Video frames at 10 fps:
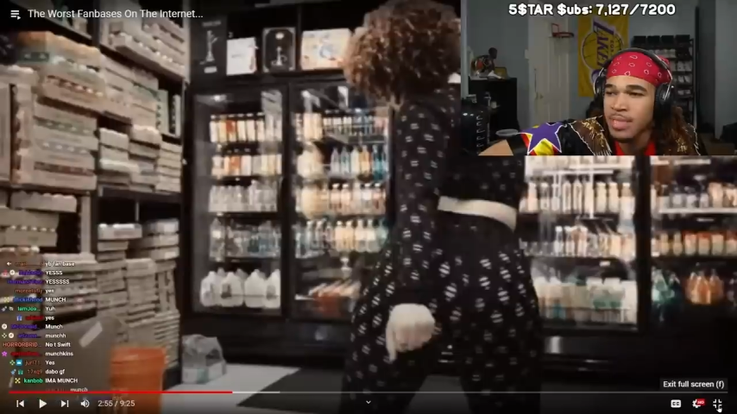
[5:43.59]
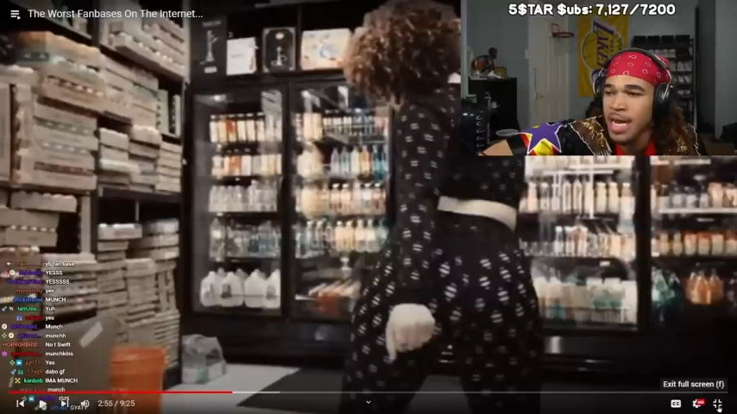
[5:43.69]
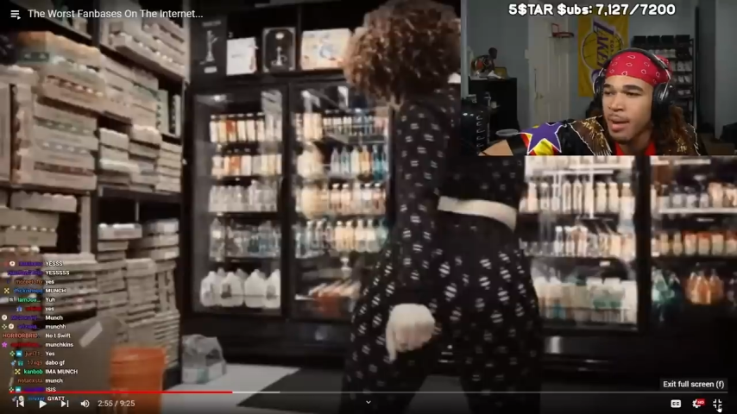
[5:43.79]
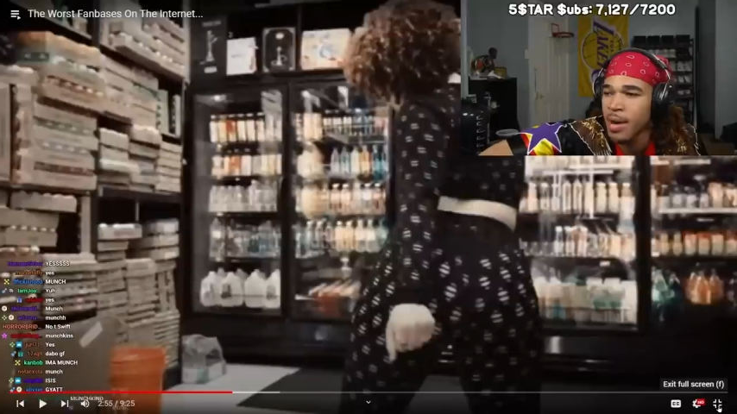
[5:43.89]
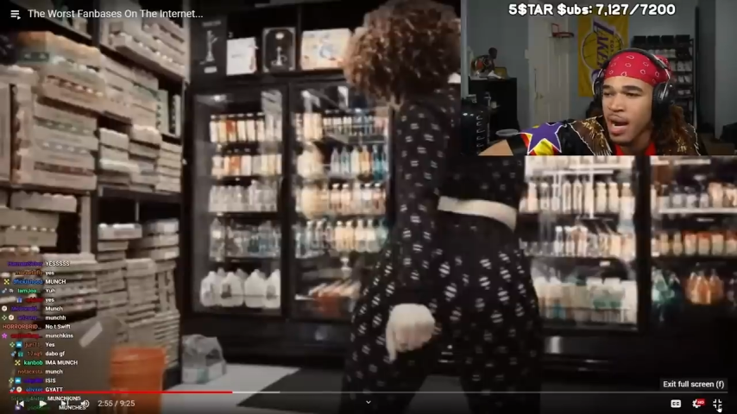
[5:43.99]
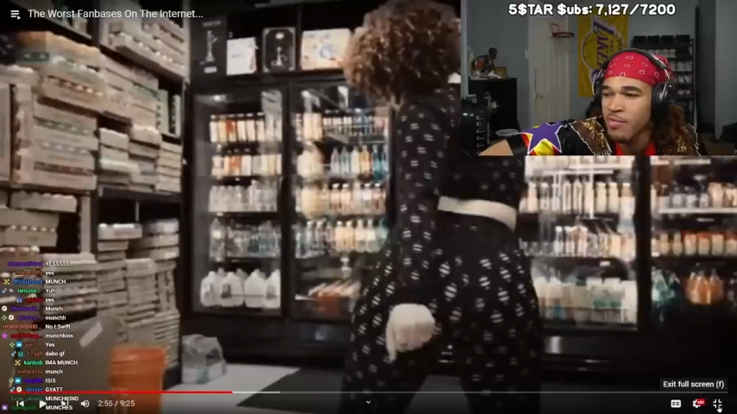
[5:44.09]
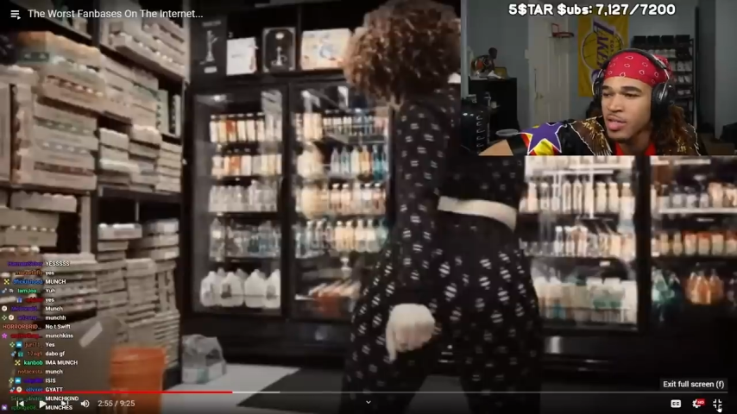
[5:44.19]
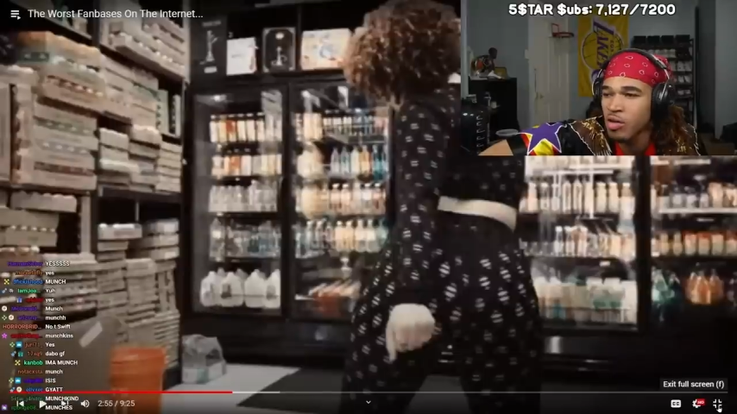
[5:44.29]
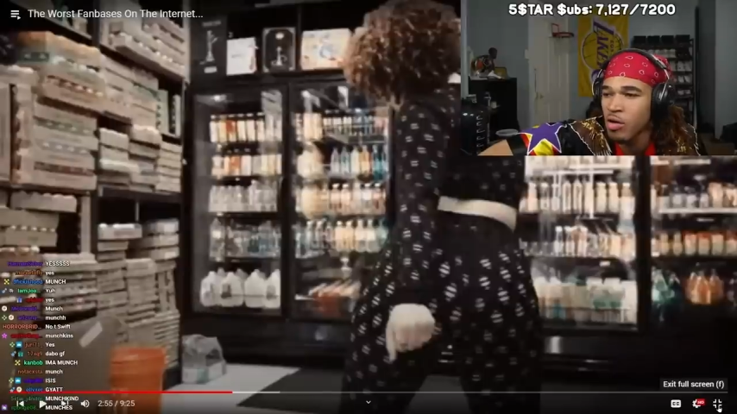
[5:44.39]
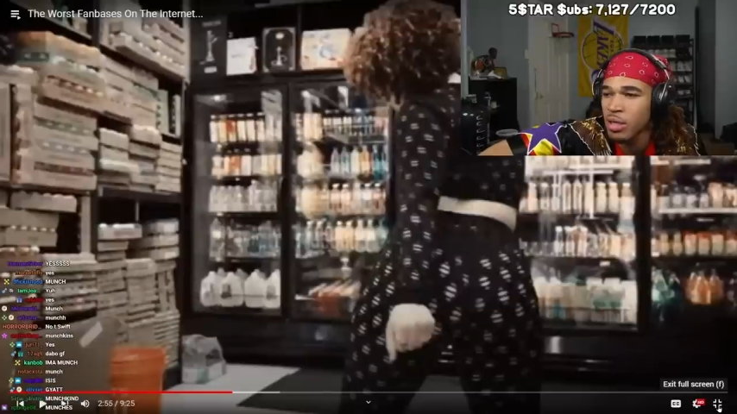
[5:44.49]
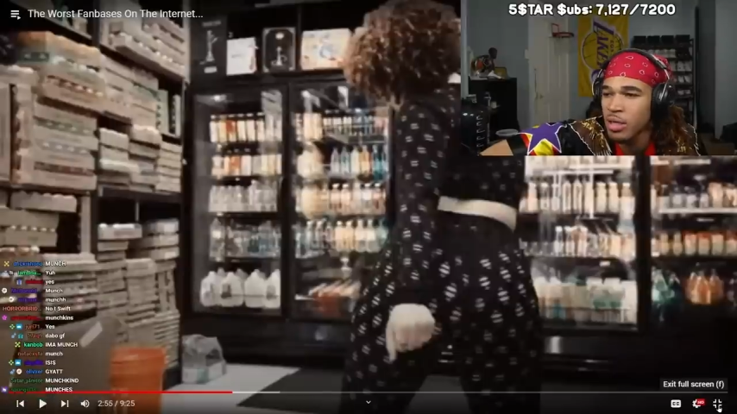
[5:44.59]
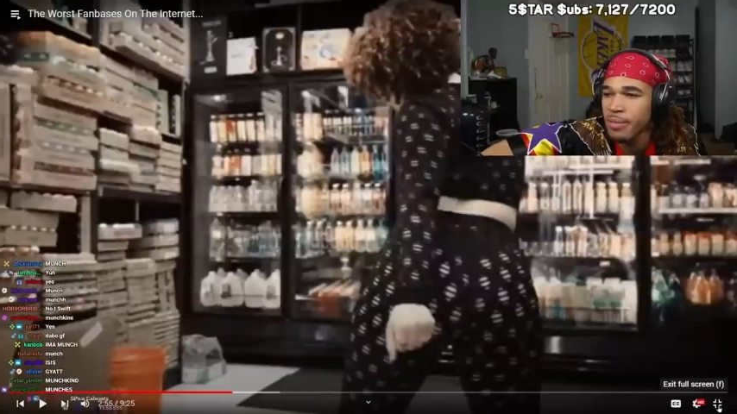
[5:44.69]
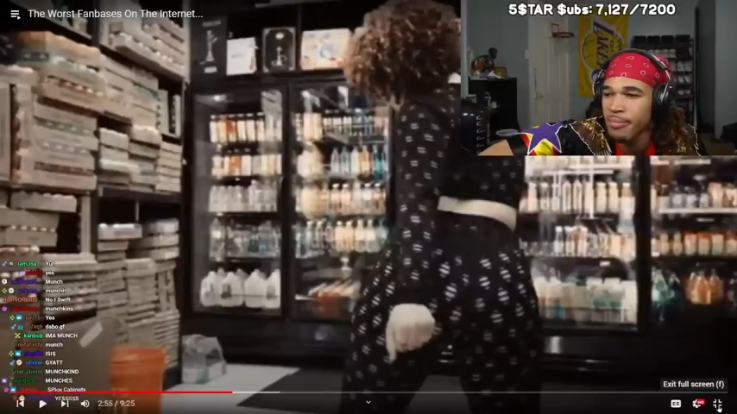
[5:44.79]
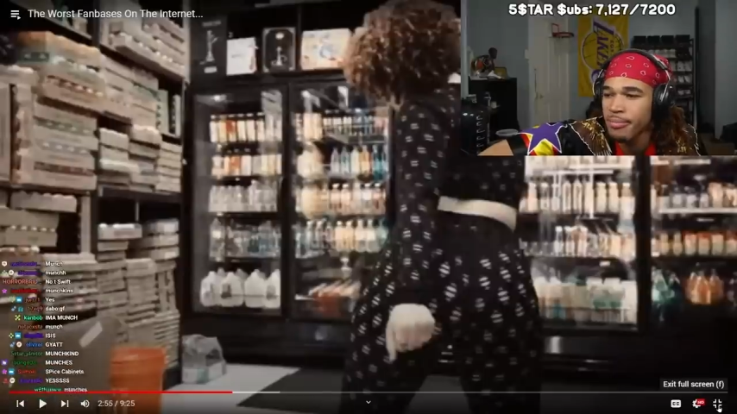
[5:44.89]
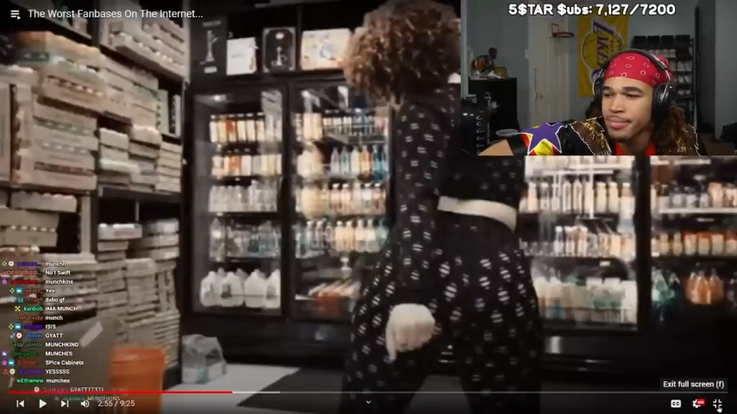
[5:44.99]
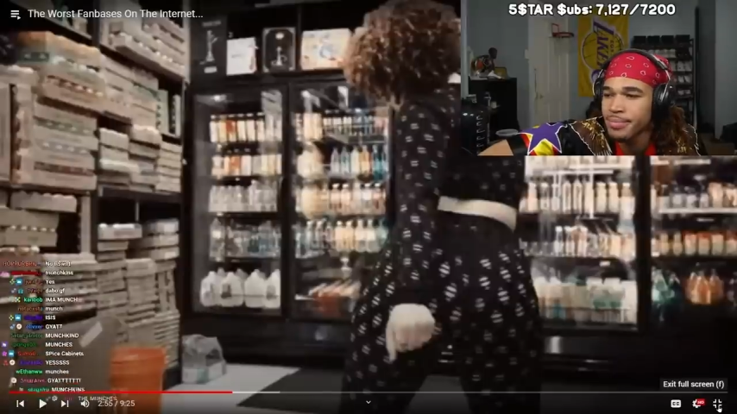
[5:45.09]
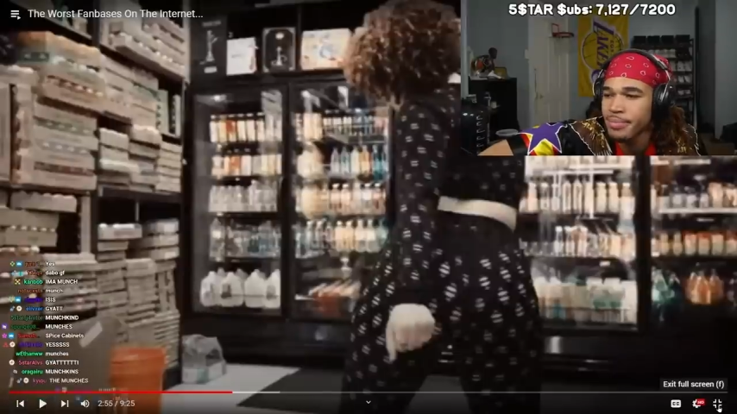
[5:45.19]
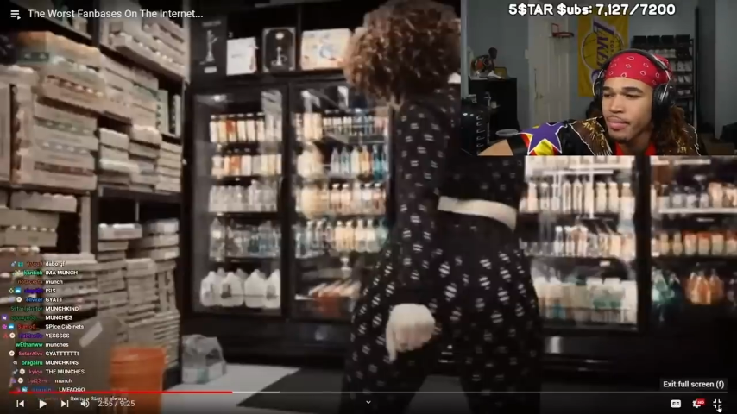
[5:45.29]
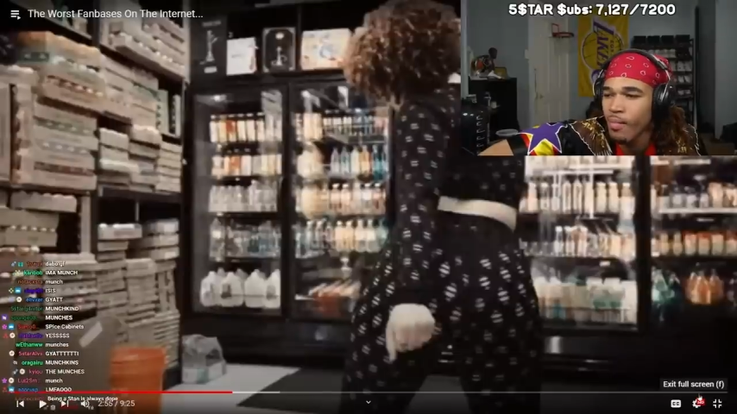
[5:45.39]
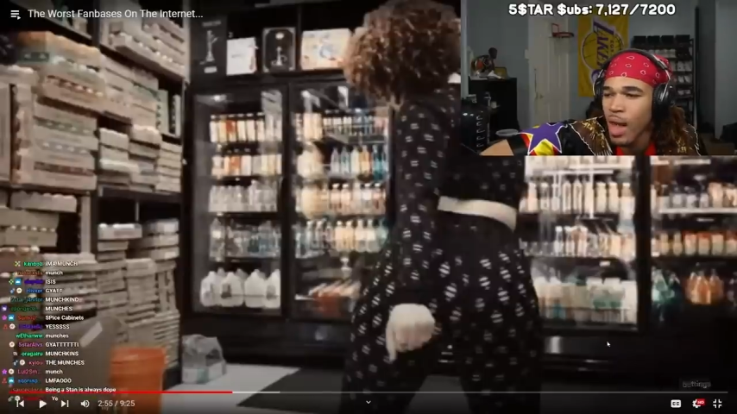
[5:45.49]
I'm not even trolling.
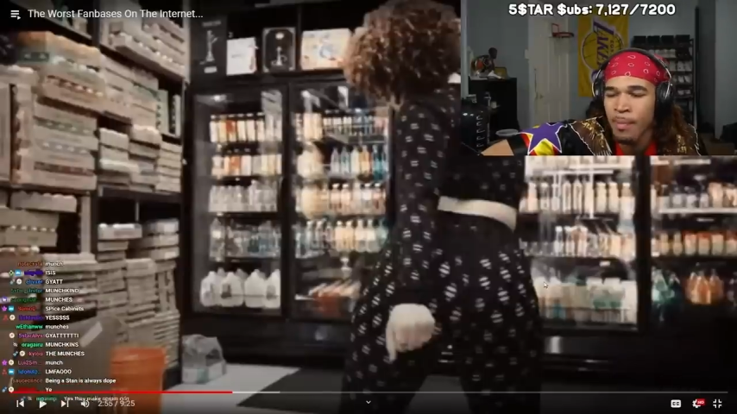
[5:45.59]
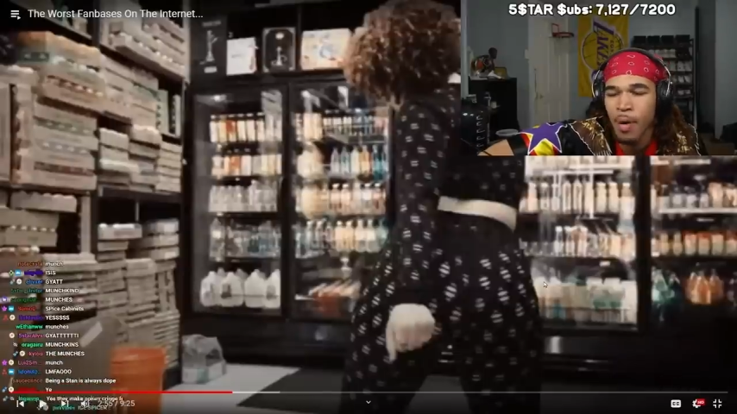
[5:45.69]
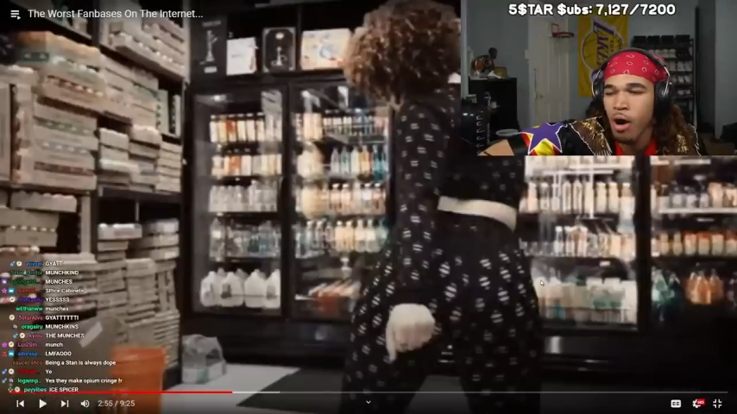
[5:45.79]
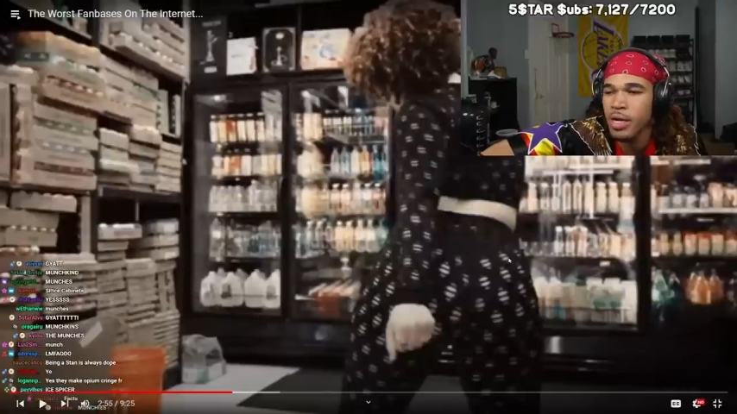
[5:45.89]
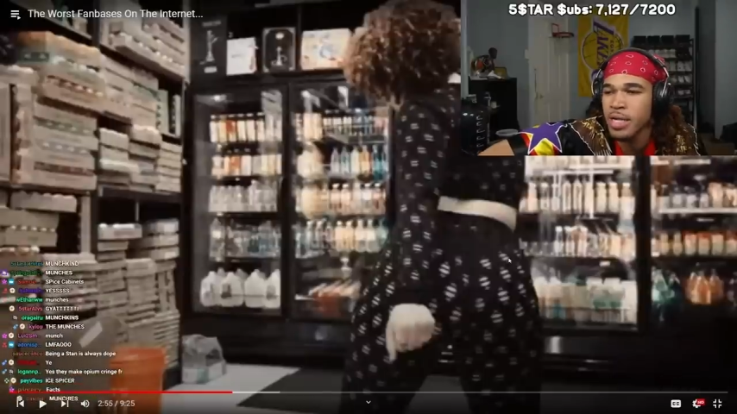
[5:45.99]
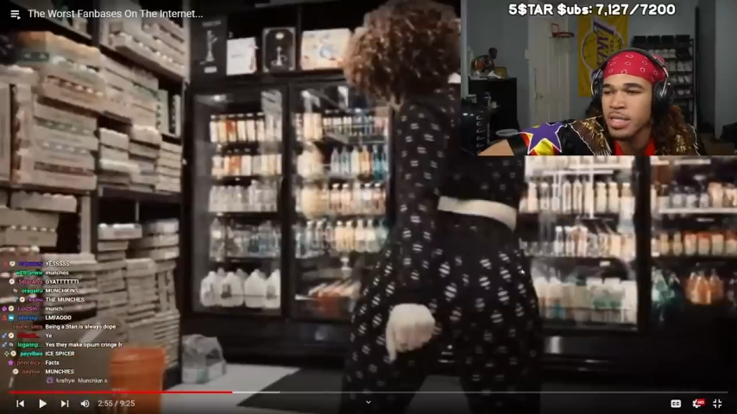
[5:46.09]
I'm part of this